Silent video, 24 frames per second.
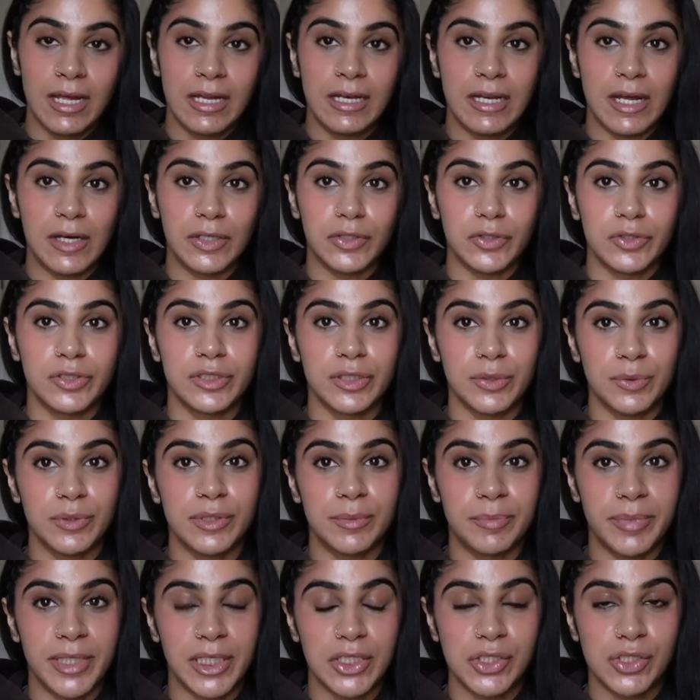Now you'll see with the
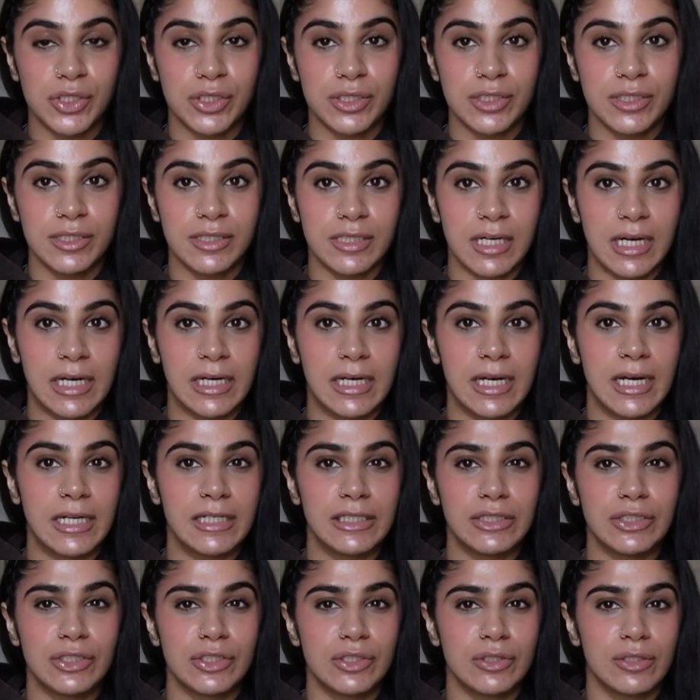pictures, I kind
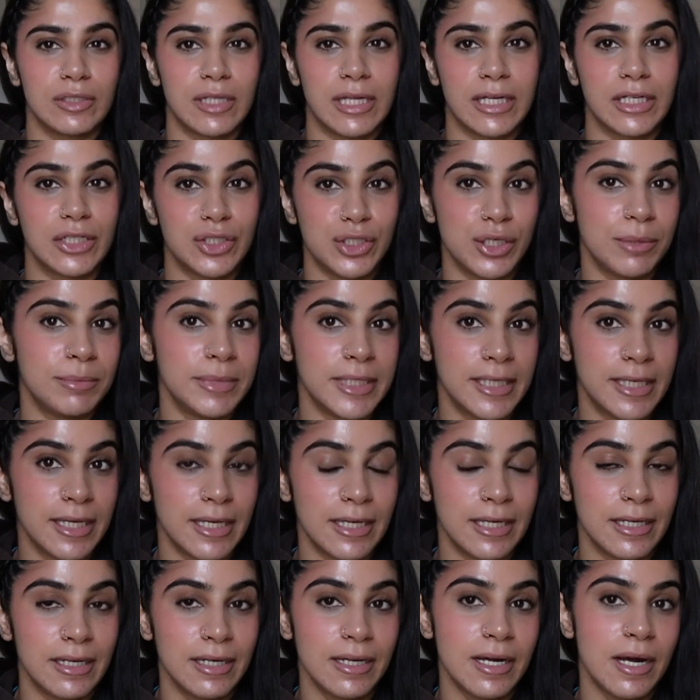of just look like a chubby
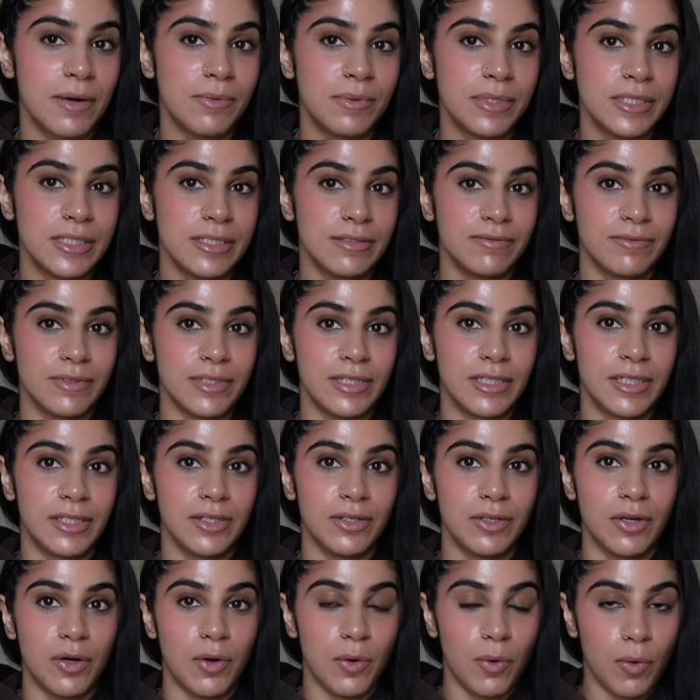kid. I wasn't really, you
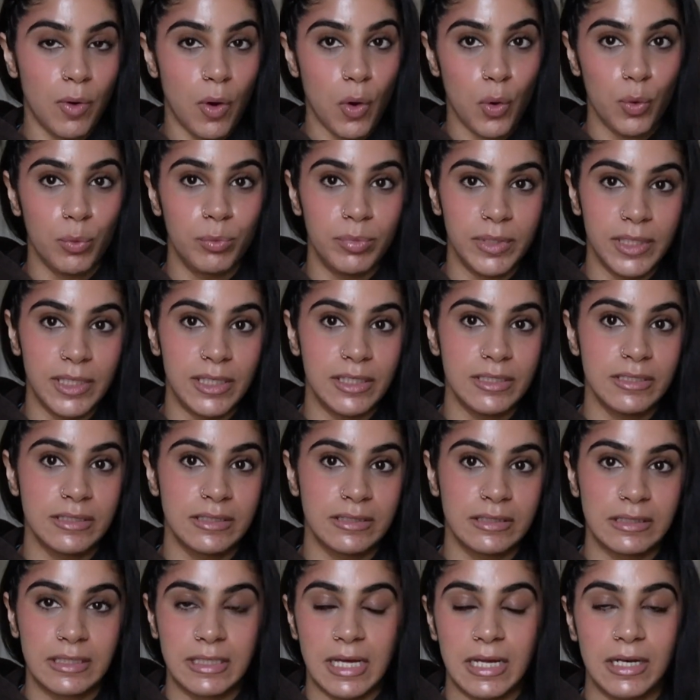know,
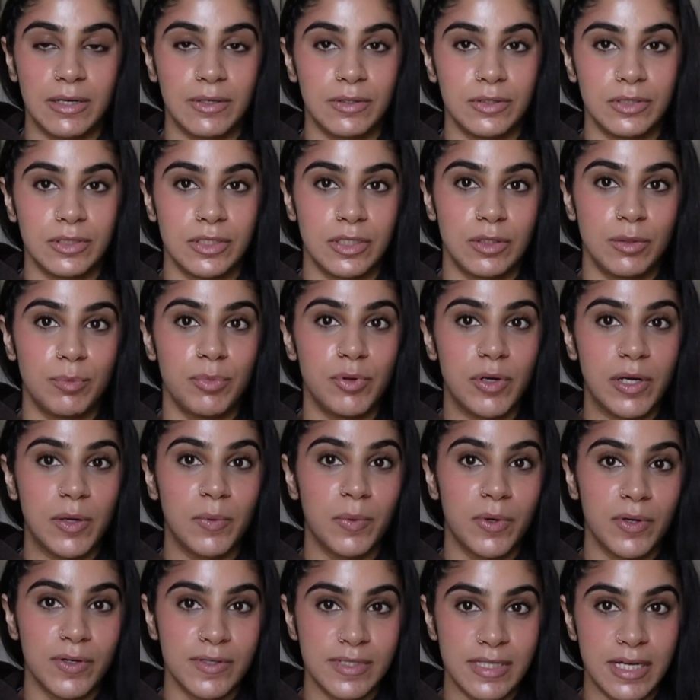obese to the point
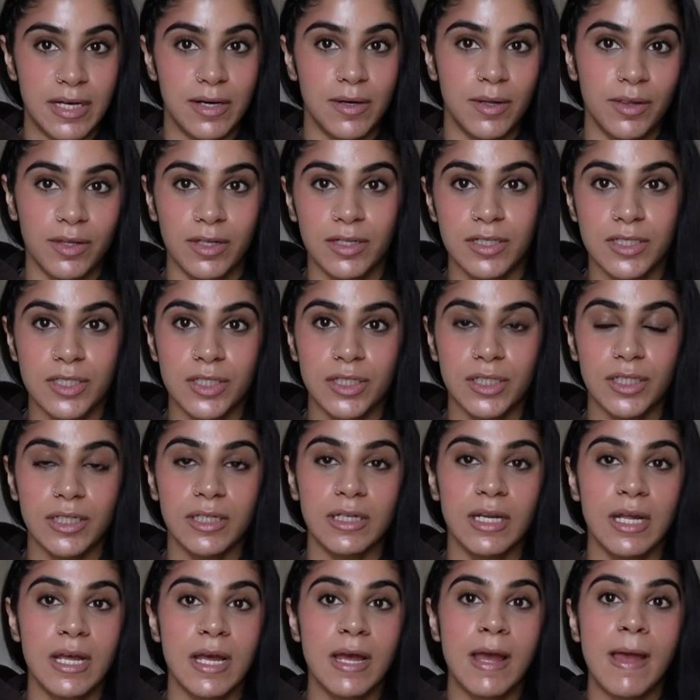where it was a health concern,
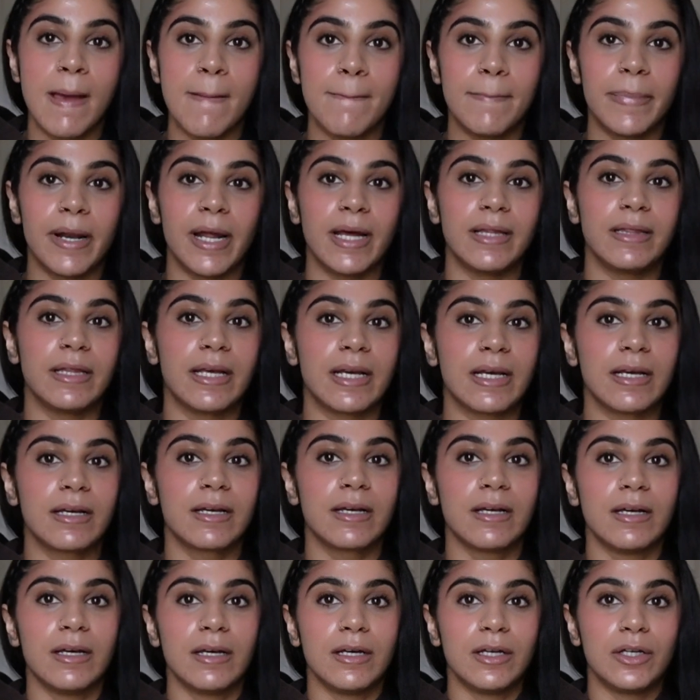but I think,
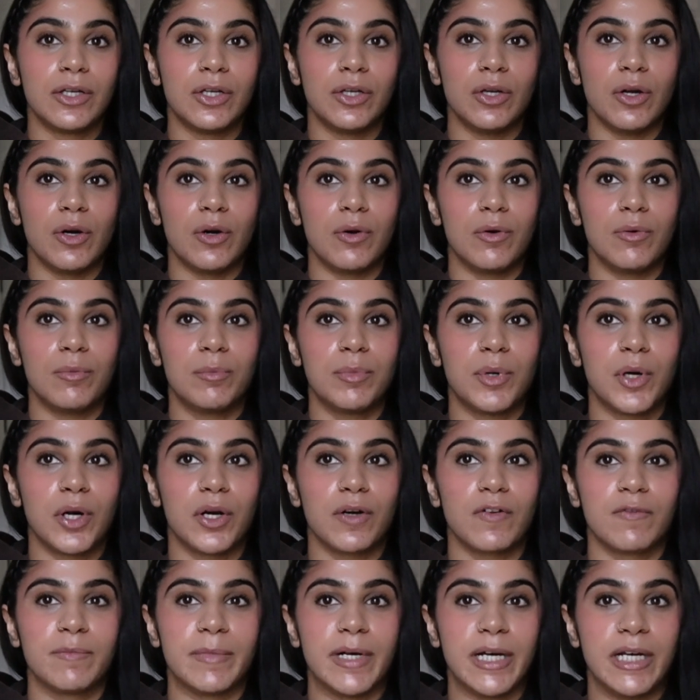you know,
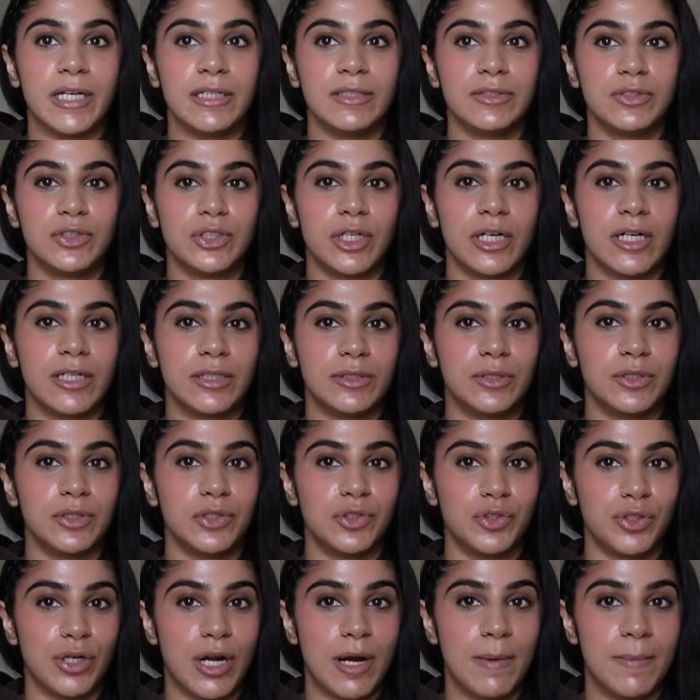part of my childhood
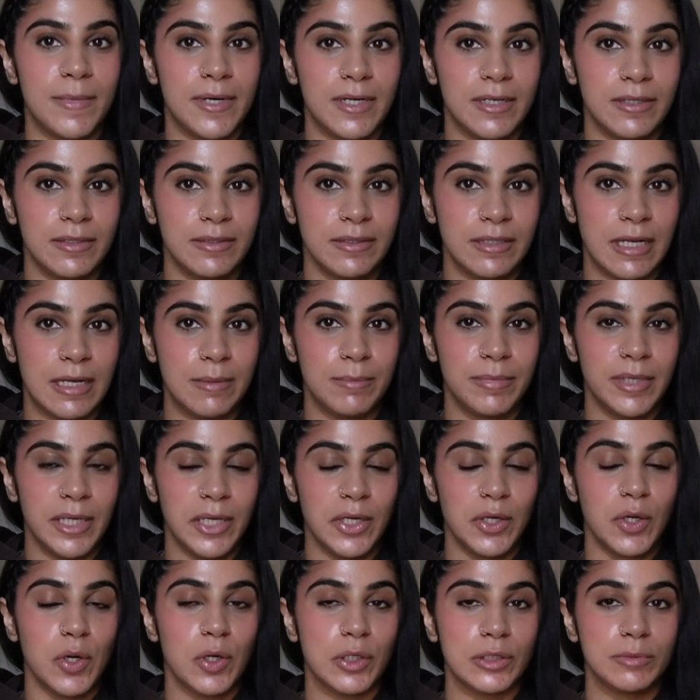trauma and
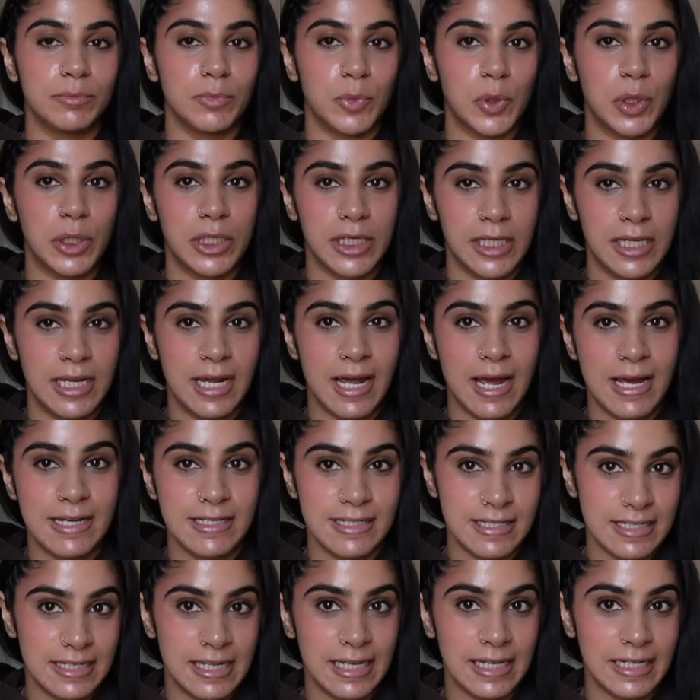being called Morty
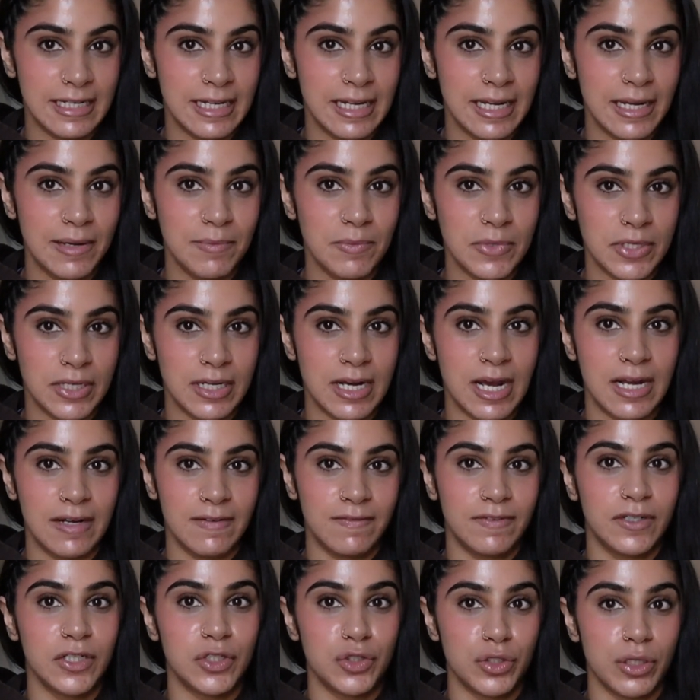as a nickname, it kind
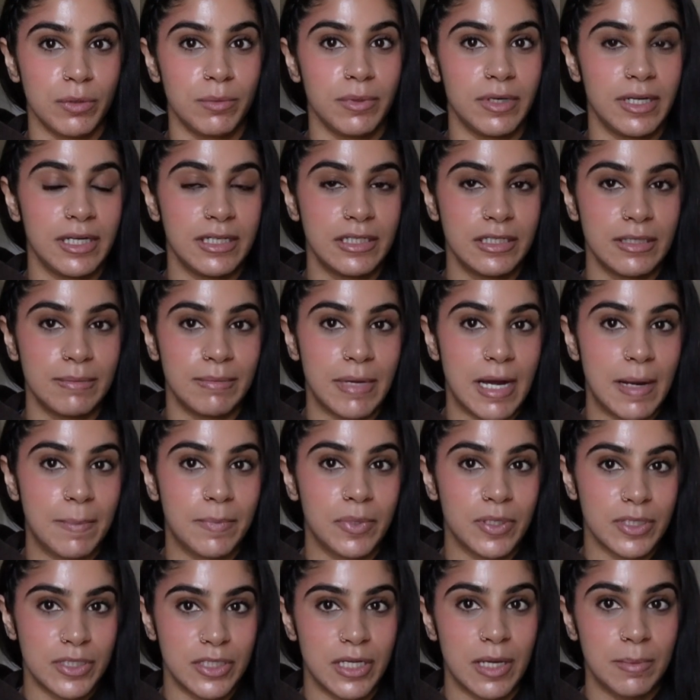of contributed to my
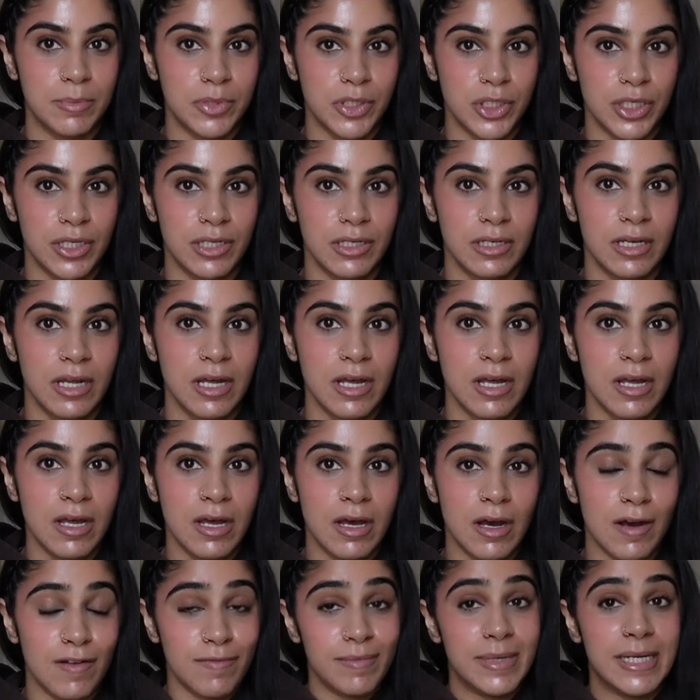perception
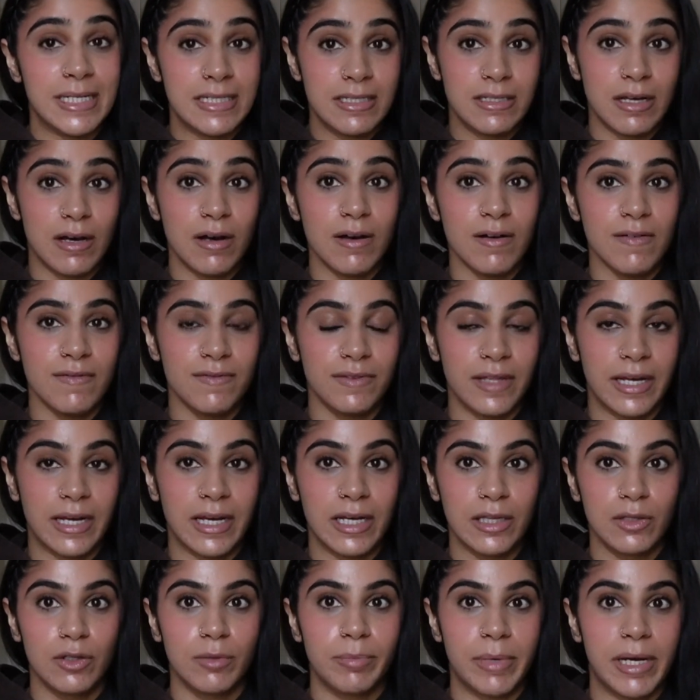of myself. Like,
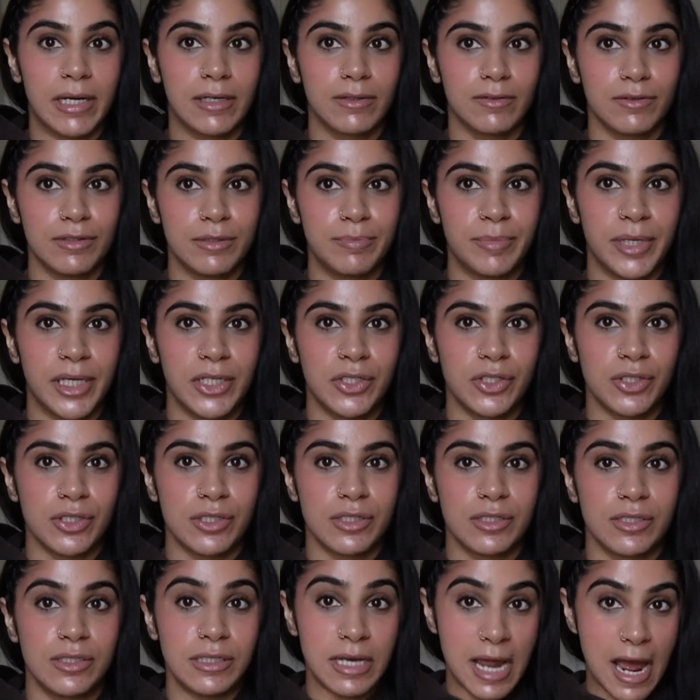I look back at those
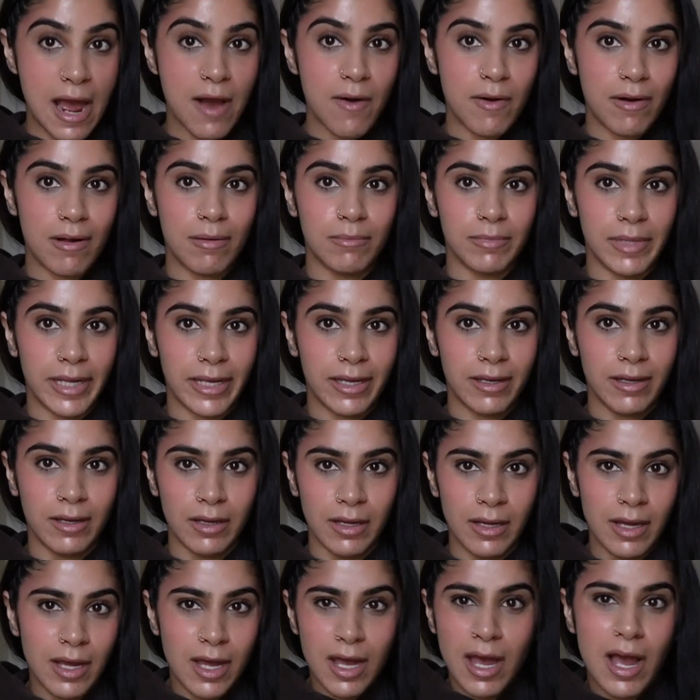pictures now and I'm like,
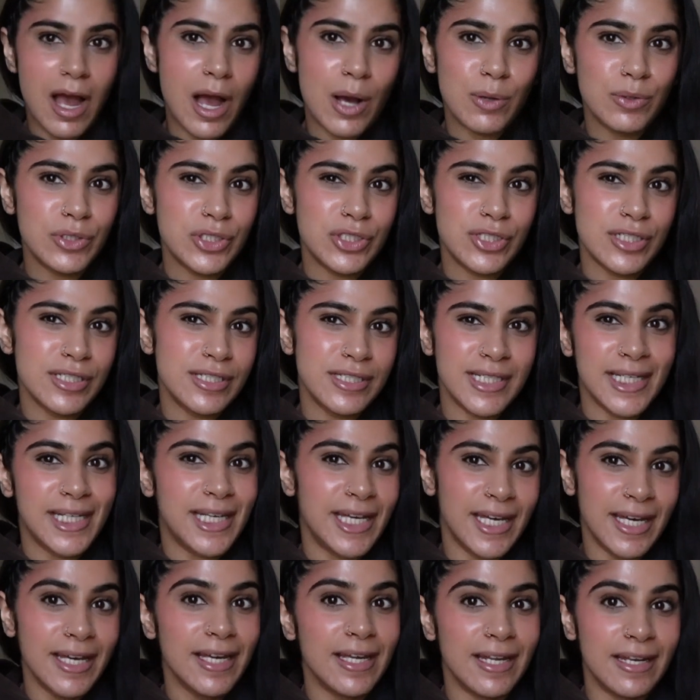I was just a
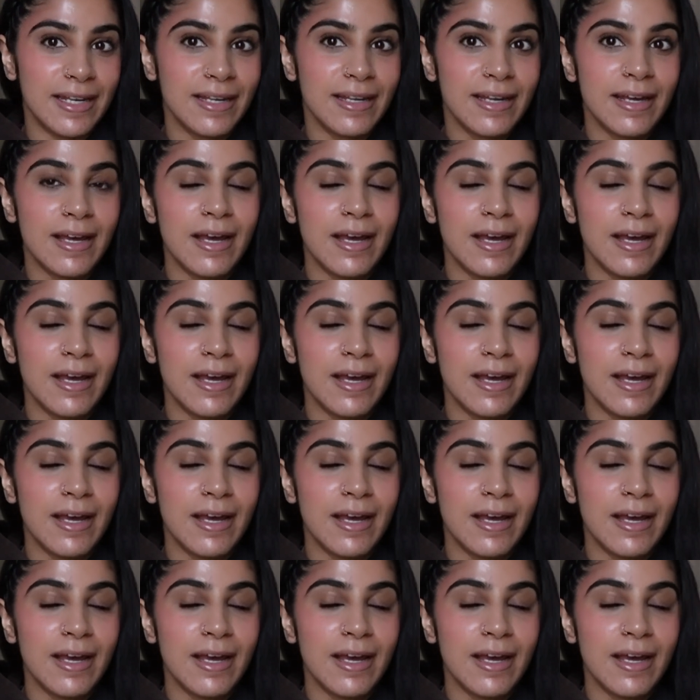kid.